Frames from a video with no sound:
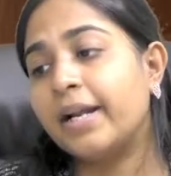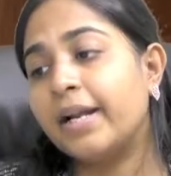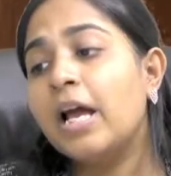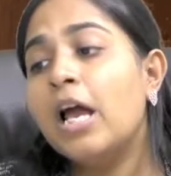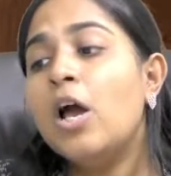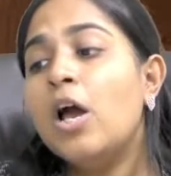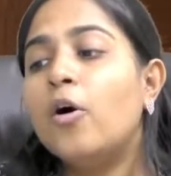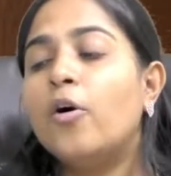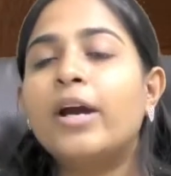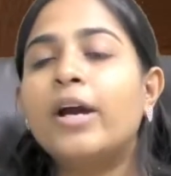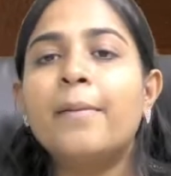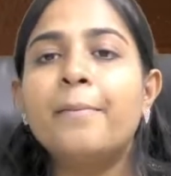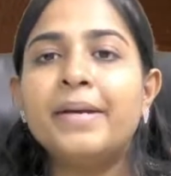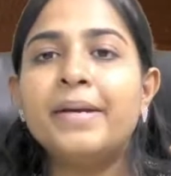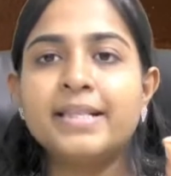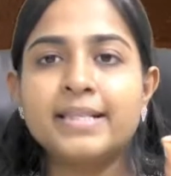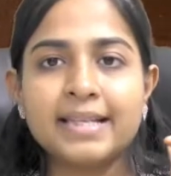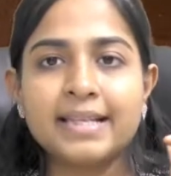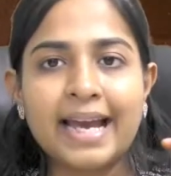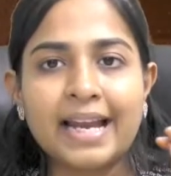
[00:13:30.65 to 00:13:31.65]
Okay, means
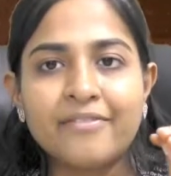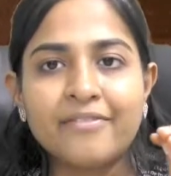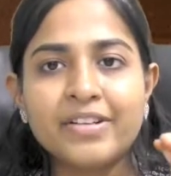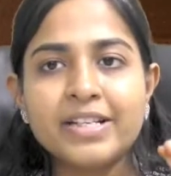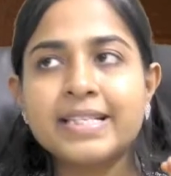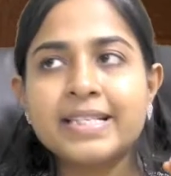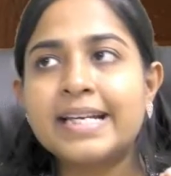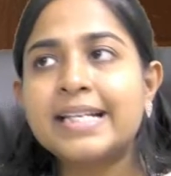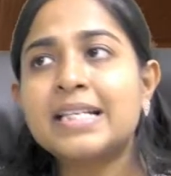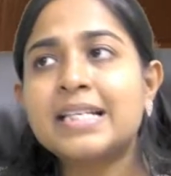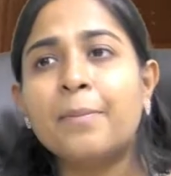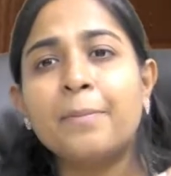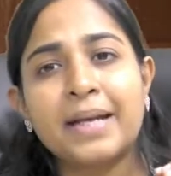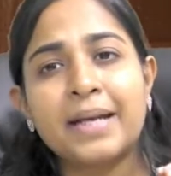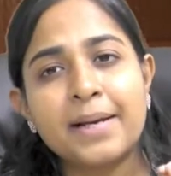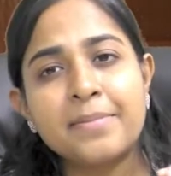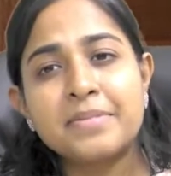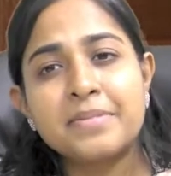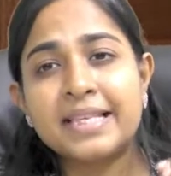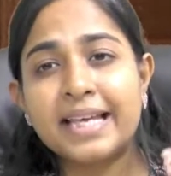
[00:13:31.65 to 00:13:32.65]
can we say sometimes
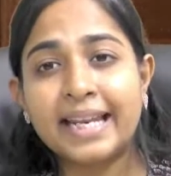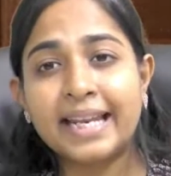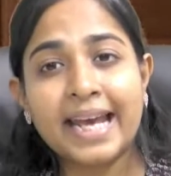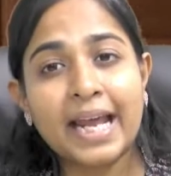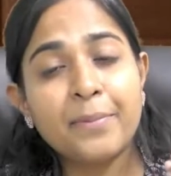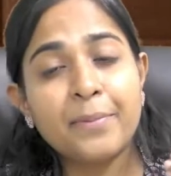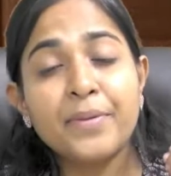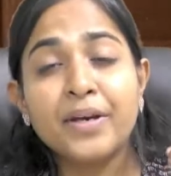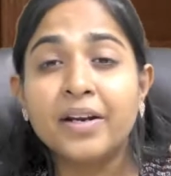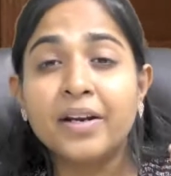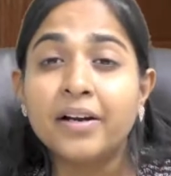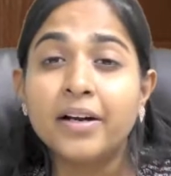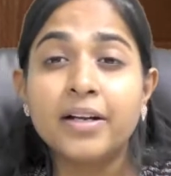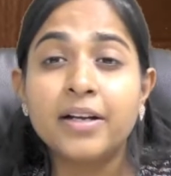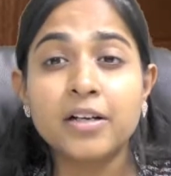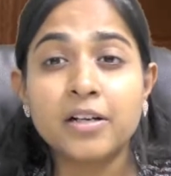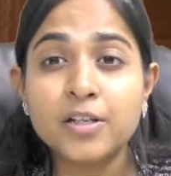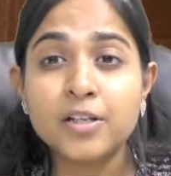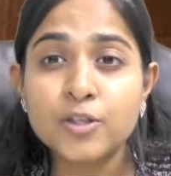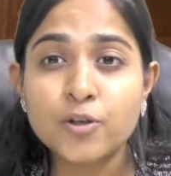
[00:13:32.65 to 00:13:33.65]
there can be
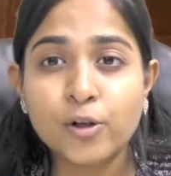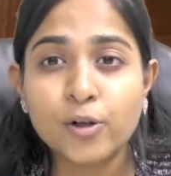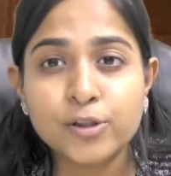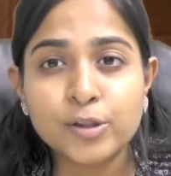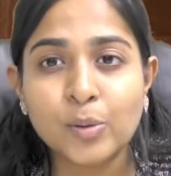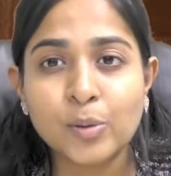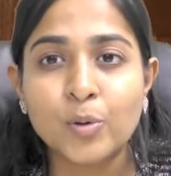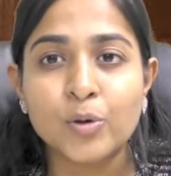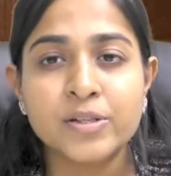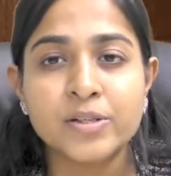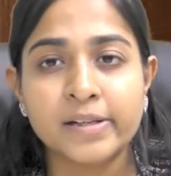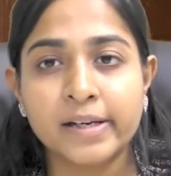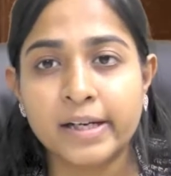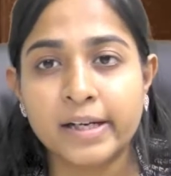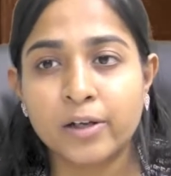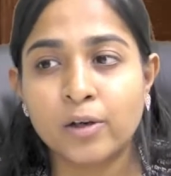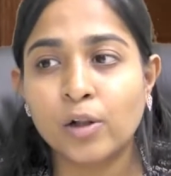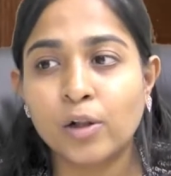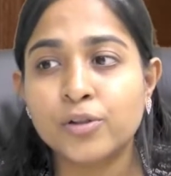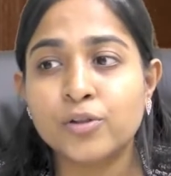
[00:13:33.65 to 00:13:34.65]
returns also, goods return
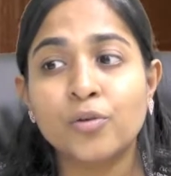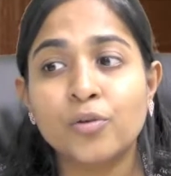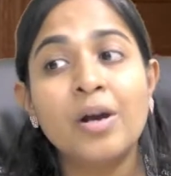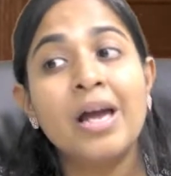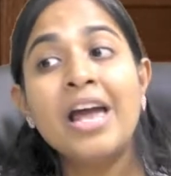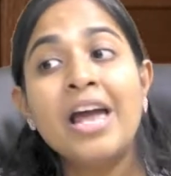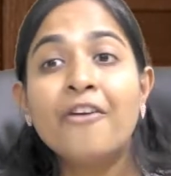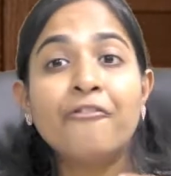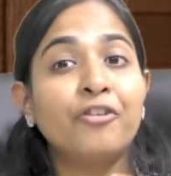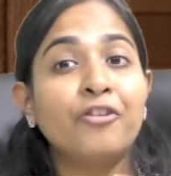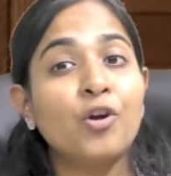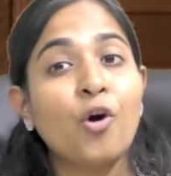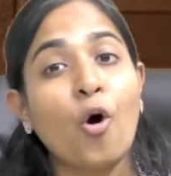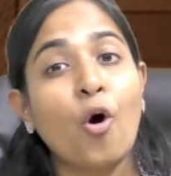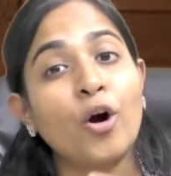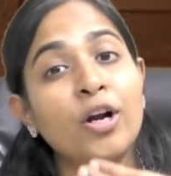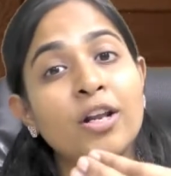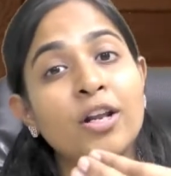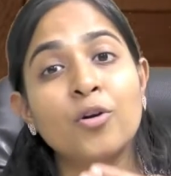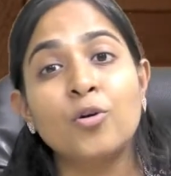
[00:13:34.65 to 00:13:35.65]
also. We order
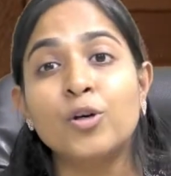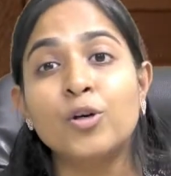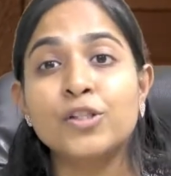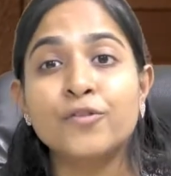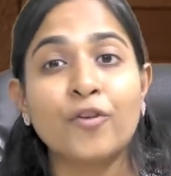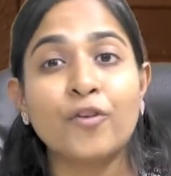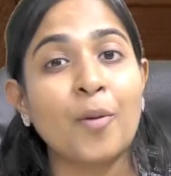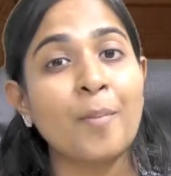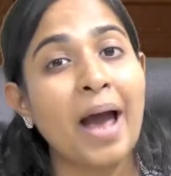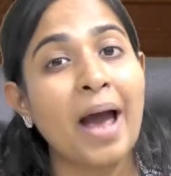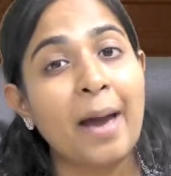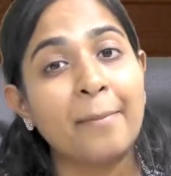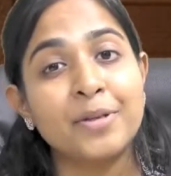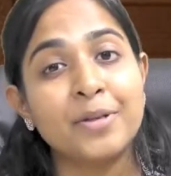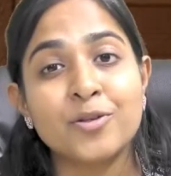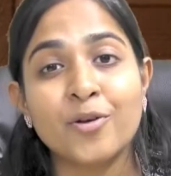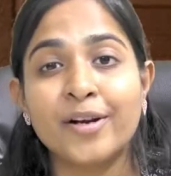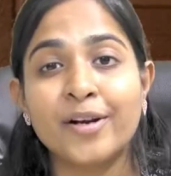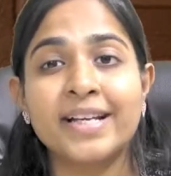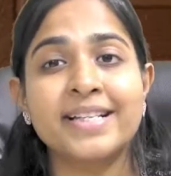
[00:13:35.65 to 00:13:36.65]
goods from Amazon,
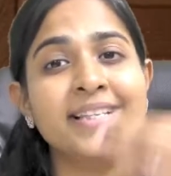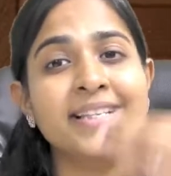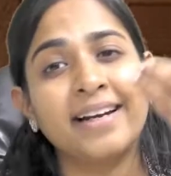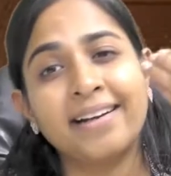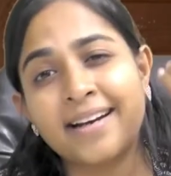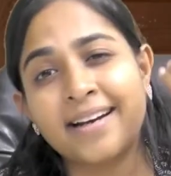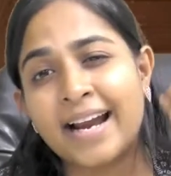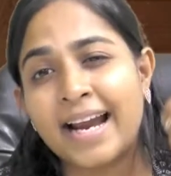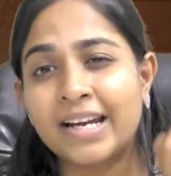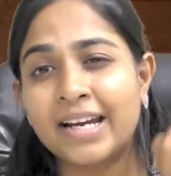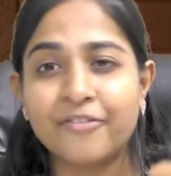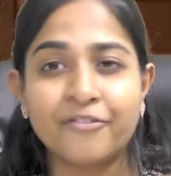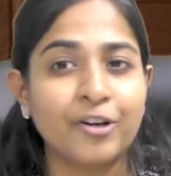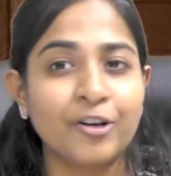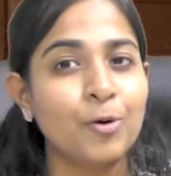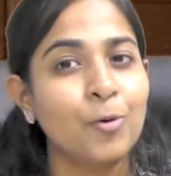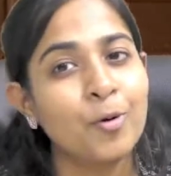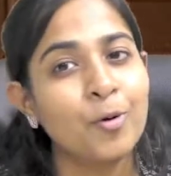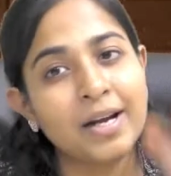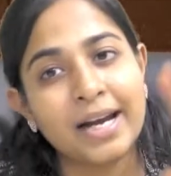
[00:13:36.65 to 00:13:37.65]
etc. and if we don't
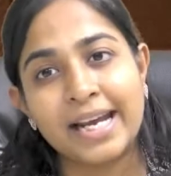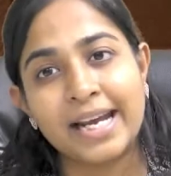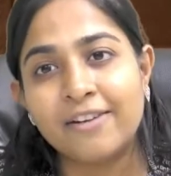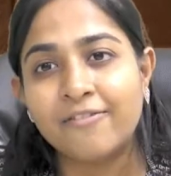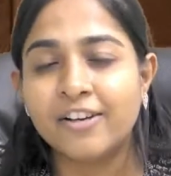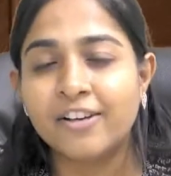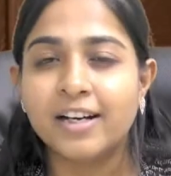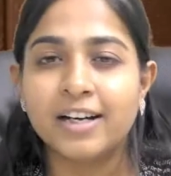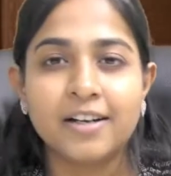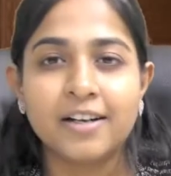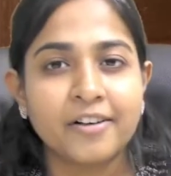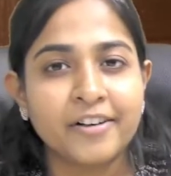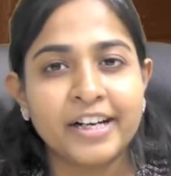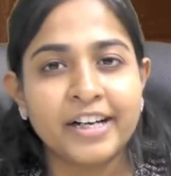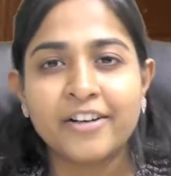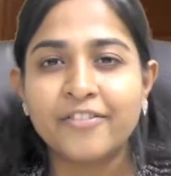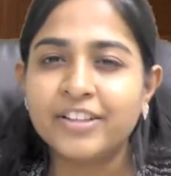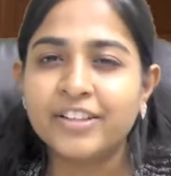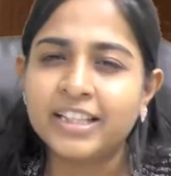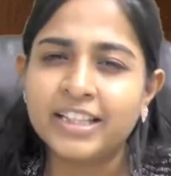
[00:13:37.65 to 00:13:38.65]
like, we return it
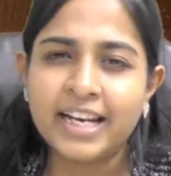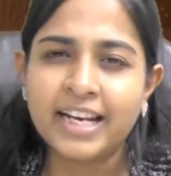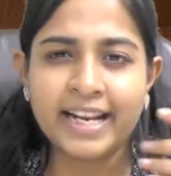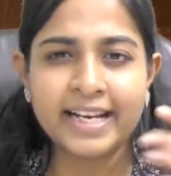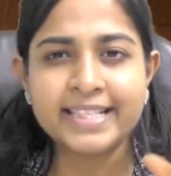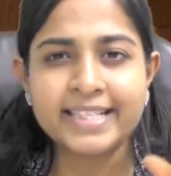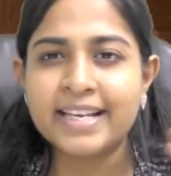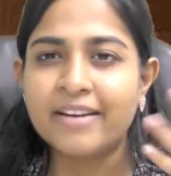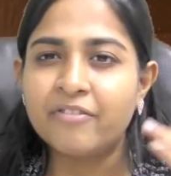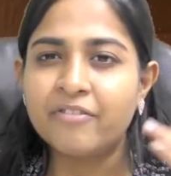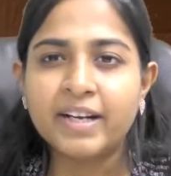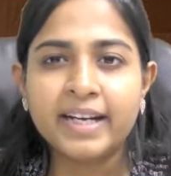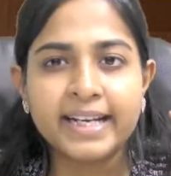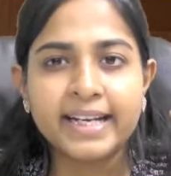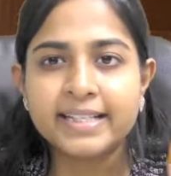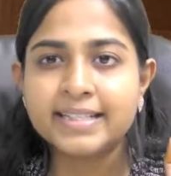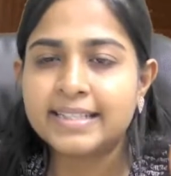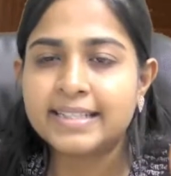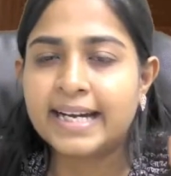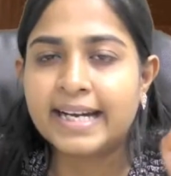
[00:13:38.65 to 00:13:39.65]
within the next 7 days,
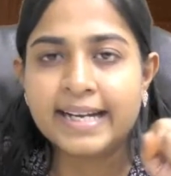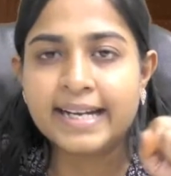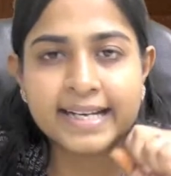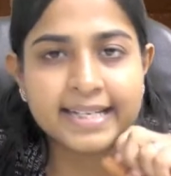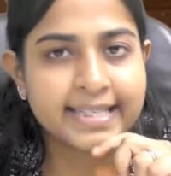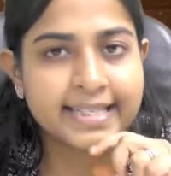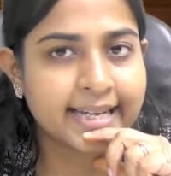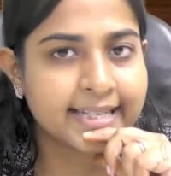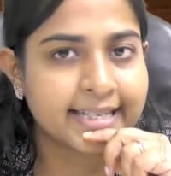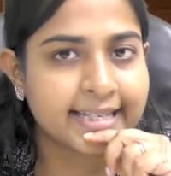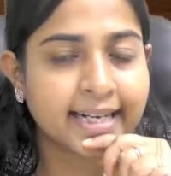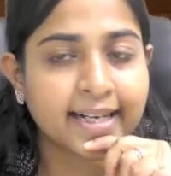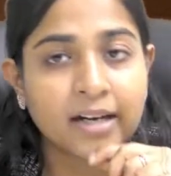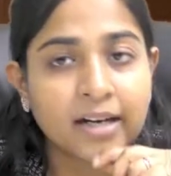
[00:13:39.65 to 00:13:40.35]
10 days, etc.